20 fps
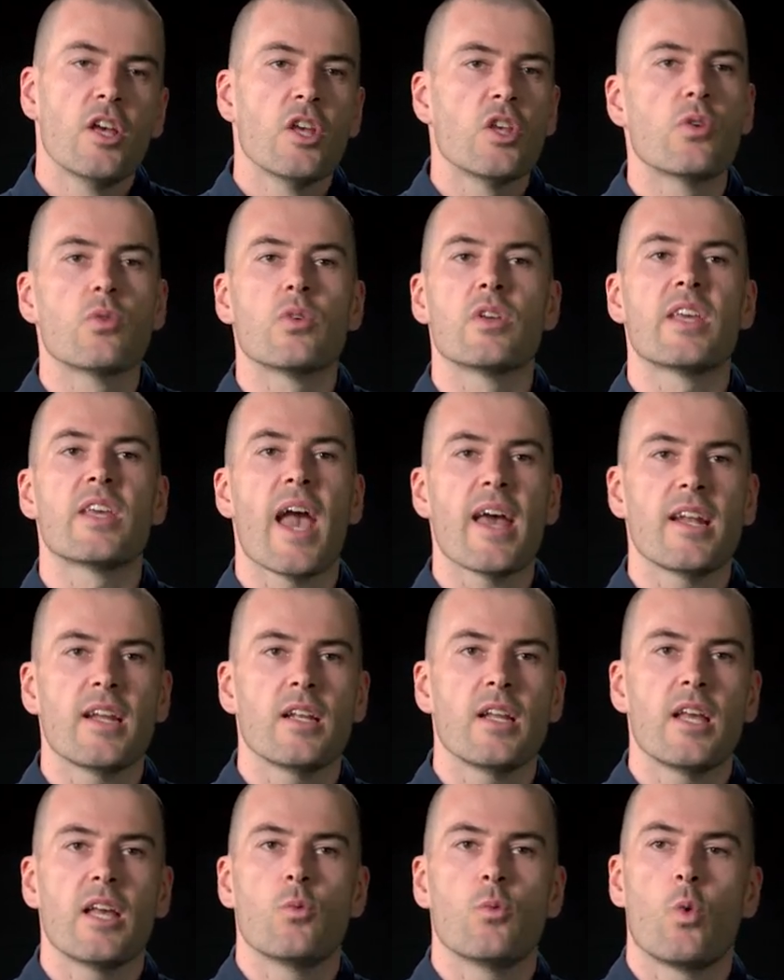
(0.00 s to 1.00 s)
You can get
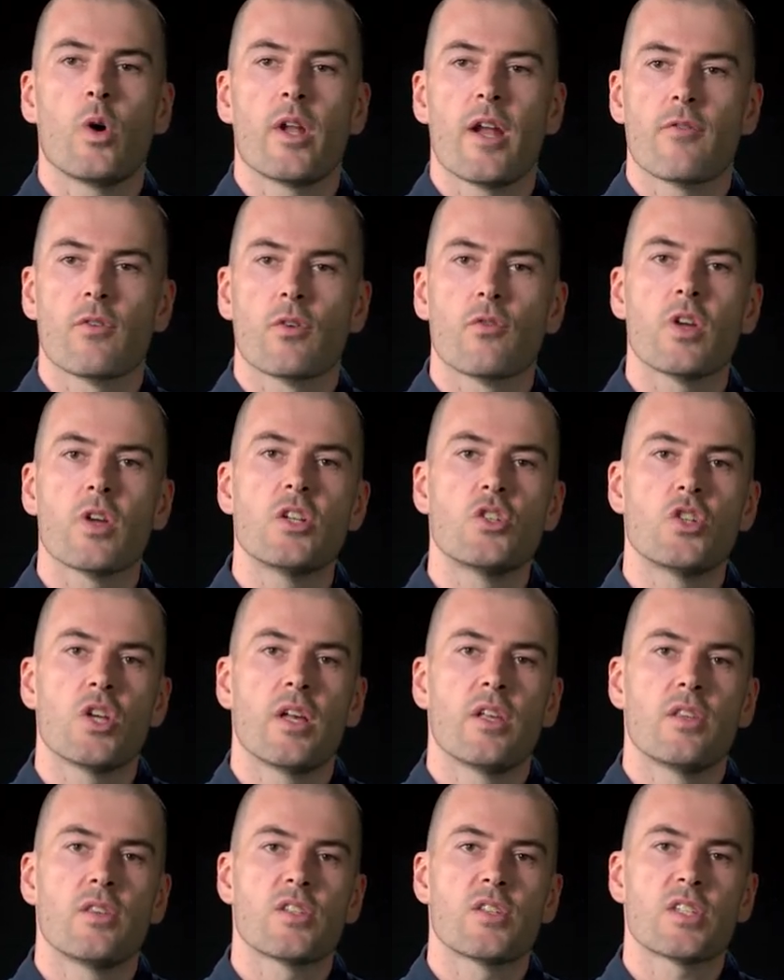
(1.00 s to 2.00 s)
it in whatever
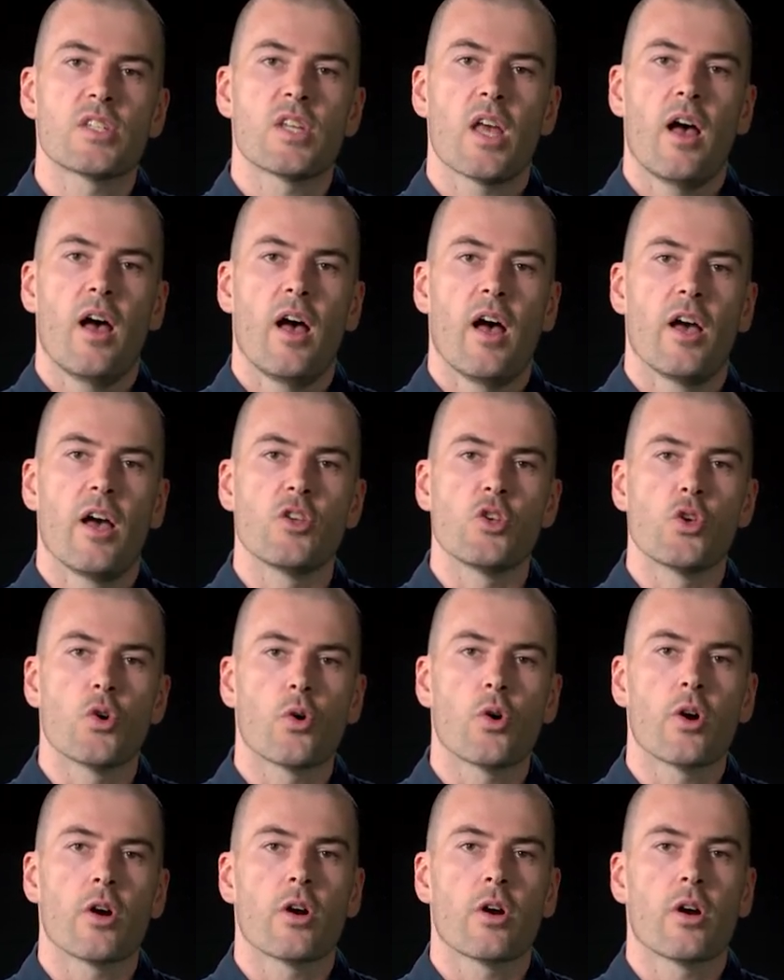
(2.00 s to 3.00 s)
regions
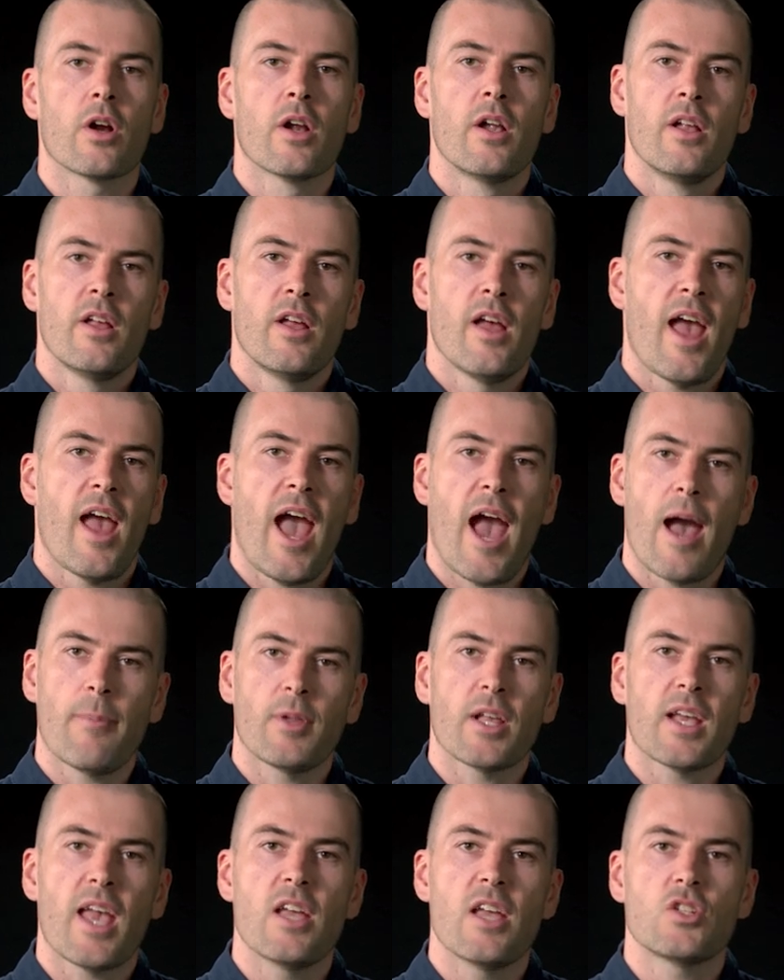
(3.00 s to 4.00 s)
your
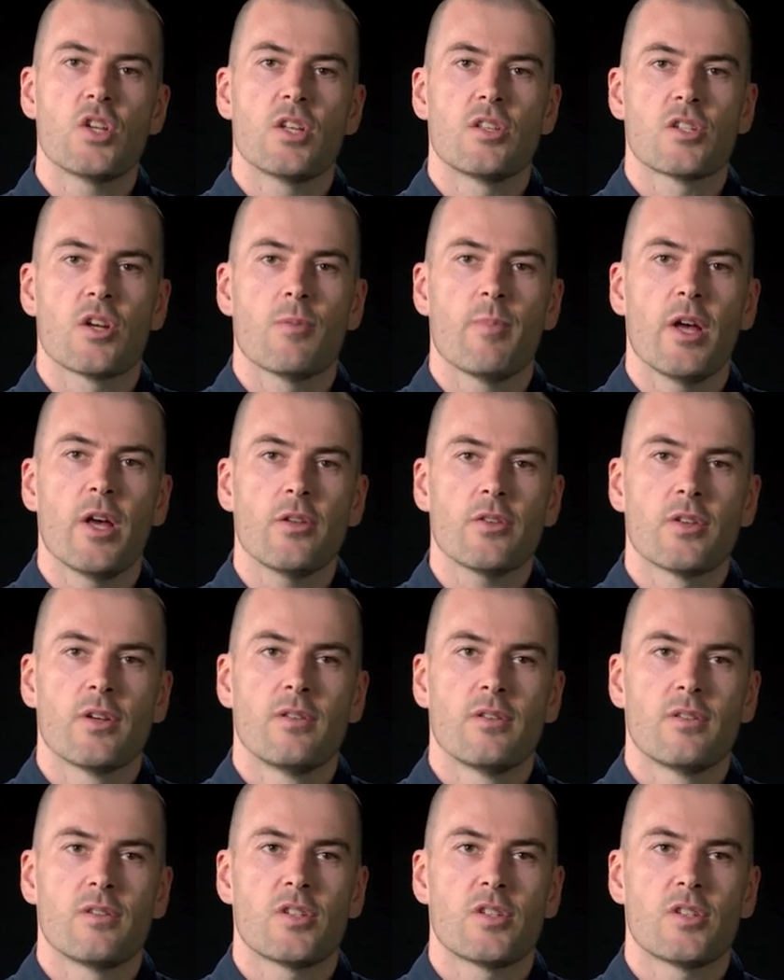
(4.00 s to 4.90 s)
applications are built.